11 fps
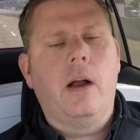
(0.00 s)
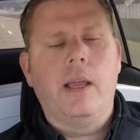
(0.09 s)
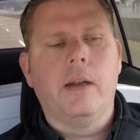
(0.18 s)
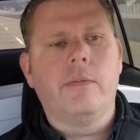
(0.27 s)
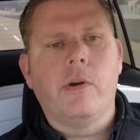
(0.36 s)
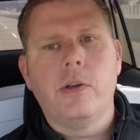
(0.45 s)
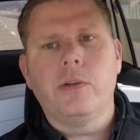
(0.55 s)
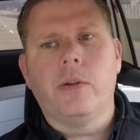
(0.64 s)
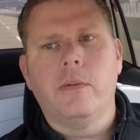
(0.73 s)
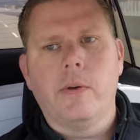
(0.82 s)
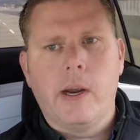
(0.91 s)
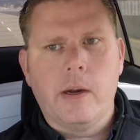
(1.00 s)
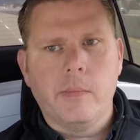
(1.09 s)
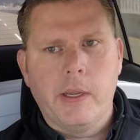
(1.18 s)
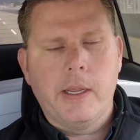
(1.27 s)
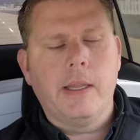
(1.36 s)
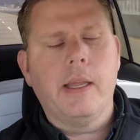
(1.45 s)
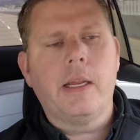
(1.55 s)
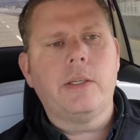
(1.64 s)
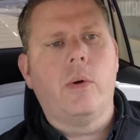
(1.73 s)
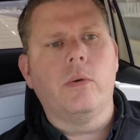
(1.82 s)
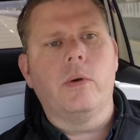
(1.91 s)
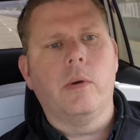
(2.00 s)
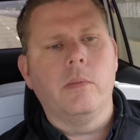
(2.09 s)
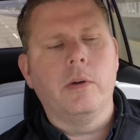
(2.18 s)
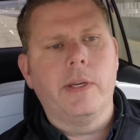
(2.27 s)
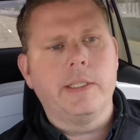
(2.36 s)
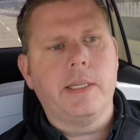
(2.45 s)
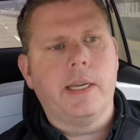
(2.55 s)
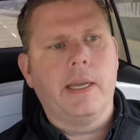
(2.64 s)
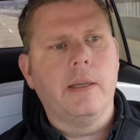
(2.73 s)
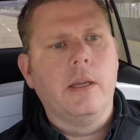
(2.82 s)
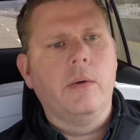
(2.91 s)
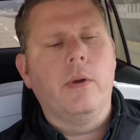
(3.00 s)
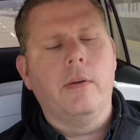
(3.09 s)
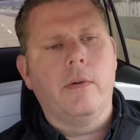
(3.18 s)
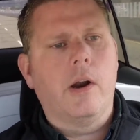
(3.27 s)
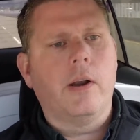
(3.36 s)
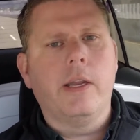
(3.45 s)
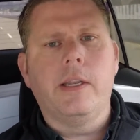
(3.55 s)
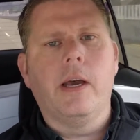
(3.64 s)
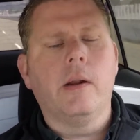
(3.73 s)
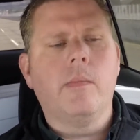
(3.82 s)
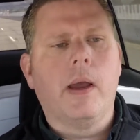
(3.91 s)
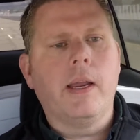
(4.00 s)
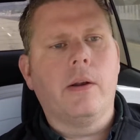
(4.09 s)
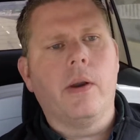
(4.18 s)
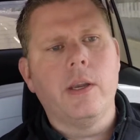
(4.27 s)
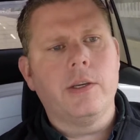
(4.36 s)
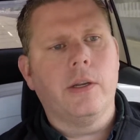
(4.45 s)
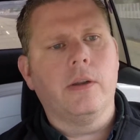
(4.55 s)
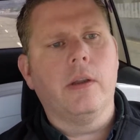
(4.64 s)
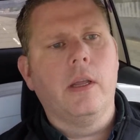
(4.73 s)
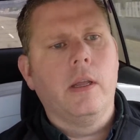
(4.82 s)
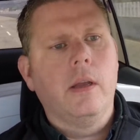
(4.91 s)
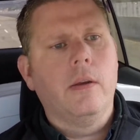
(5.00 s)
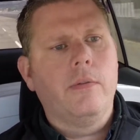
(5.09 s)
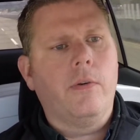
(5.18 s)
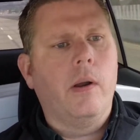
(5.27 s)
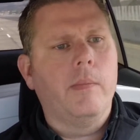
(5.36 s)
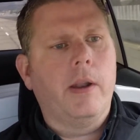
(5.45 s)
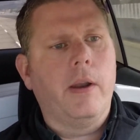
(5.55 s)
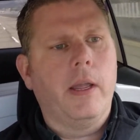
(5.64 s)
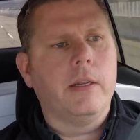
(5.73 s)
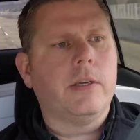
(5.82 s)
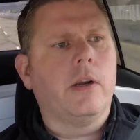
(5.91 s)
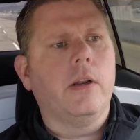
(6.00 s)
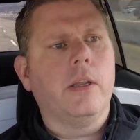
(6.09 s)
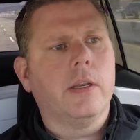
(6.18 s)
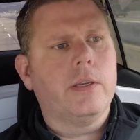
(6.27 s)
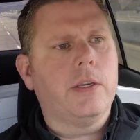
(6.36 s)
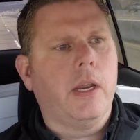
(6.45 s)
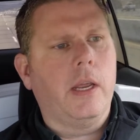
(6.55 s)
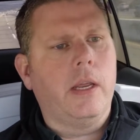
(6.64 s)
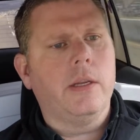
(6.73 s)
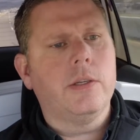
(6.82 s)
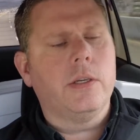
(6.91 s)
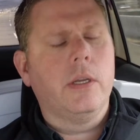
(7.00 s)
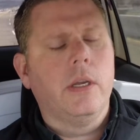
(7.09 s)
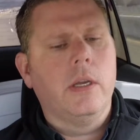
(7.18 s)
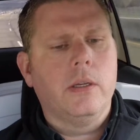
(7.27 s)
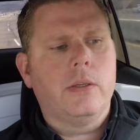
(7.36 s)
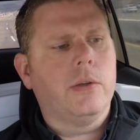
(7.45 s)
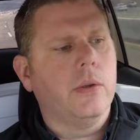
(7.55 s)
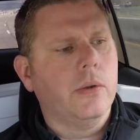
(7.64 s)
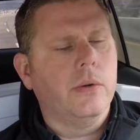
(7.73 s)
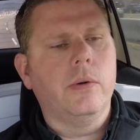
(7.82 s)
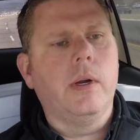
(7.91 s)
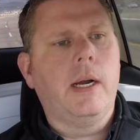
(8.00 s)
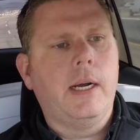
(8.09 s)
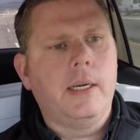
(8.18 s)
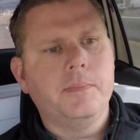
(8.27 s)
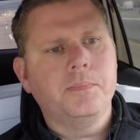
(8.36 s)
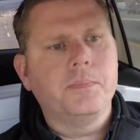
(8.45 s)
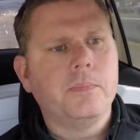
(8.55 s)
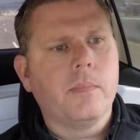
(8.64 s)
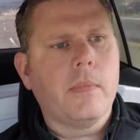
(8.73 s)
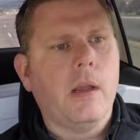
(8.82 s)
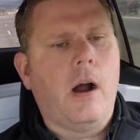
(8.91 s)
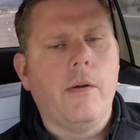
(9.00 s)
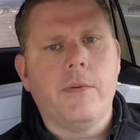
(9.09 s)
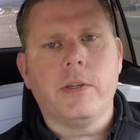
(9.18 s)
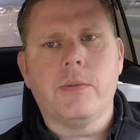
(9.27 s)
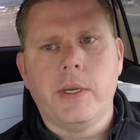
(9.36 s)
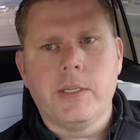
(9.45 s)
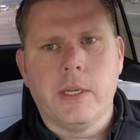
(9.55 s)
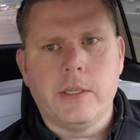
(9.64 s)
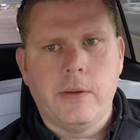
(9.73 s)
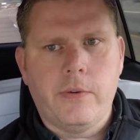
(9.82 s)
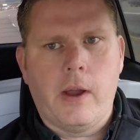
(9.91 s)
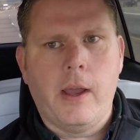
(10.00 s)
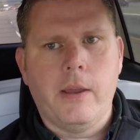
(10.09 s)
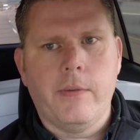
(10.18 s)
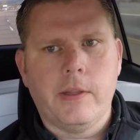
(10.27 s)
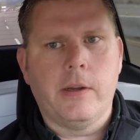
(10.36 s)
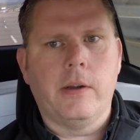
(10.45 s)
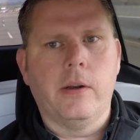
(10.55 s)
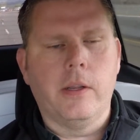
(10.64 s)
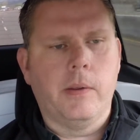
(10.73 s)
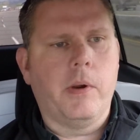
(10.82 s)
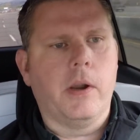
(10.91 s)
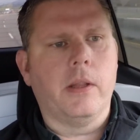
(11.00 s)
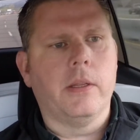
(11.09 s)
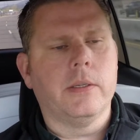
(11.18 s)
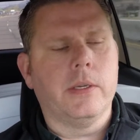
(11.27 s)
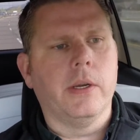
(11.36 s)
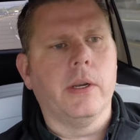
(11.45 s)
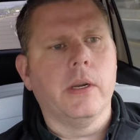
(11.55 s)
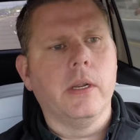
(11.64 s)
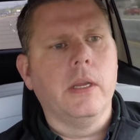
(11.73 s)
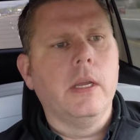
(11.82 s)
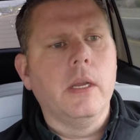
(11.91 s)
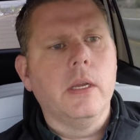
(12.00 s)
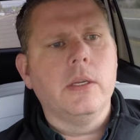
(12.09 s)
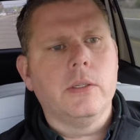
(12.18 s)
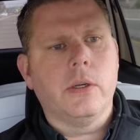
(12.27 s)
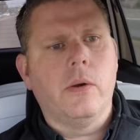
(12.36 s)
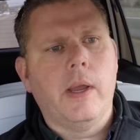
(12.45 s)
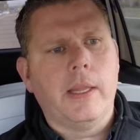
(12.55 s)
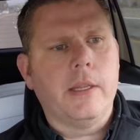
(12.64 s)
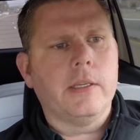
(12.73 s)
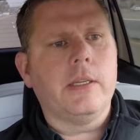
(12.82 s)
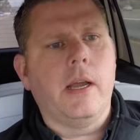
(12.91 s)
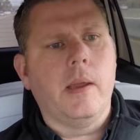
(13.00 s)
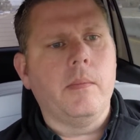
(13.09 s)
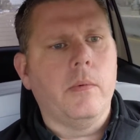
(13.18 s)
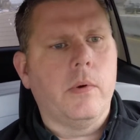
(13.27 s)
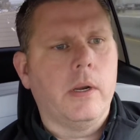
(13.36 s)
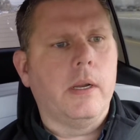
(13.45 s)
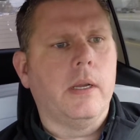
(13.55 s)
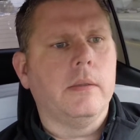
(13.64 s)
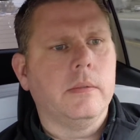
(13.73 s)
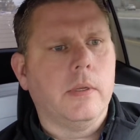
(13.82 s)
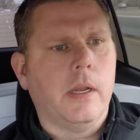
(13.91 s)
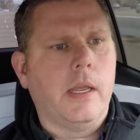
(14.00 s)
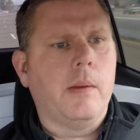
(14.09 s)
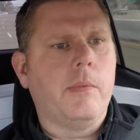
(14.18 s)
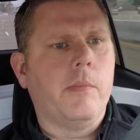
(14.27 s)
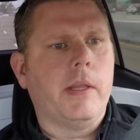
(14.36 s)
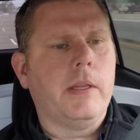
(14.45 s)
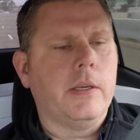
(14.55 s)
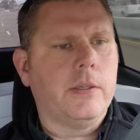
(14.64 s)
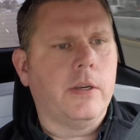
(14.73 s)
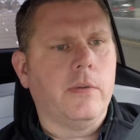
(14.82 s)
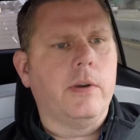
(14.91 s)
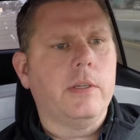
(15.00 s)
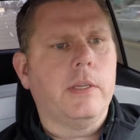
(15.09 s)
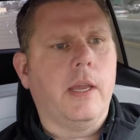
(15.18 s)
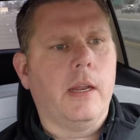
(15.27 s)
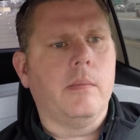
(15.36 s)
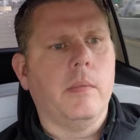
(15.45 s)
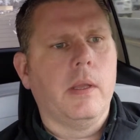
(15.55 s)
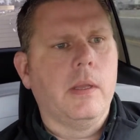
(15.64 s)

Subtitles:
in a virtual environment. And that's what we're removing today. We've already done a migration from their internal Exchange to Office 365 in the early part of this year. So at this time, we're going to implement these servers, get them